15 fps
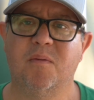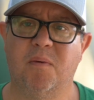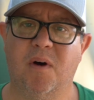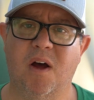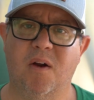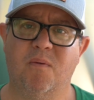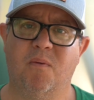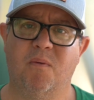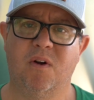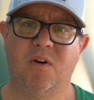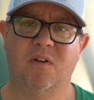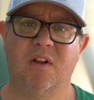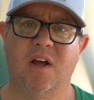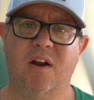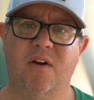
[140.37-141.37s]
but we
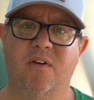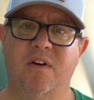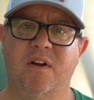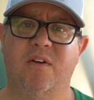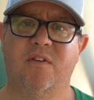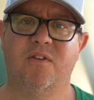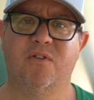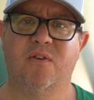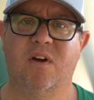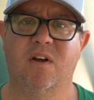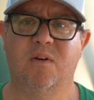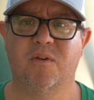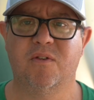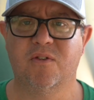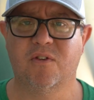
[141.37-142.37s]
don't let her near the
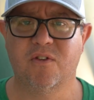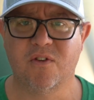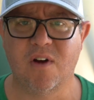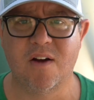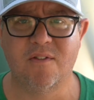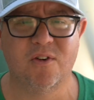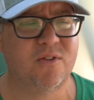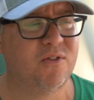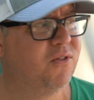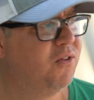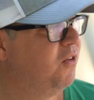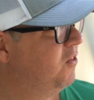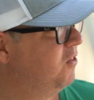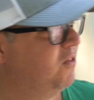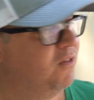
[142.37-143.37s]
trailer with
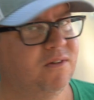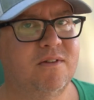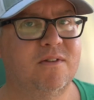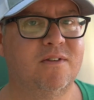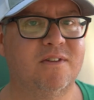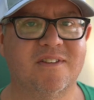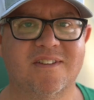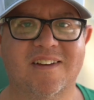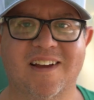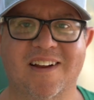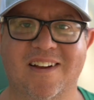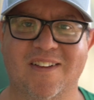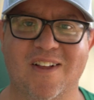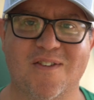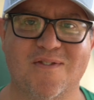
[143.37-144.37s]
screwdrivers. Just
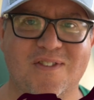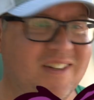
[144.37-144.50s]
kidding, love.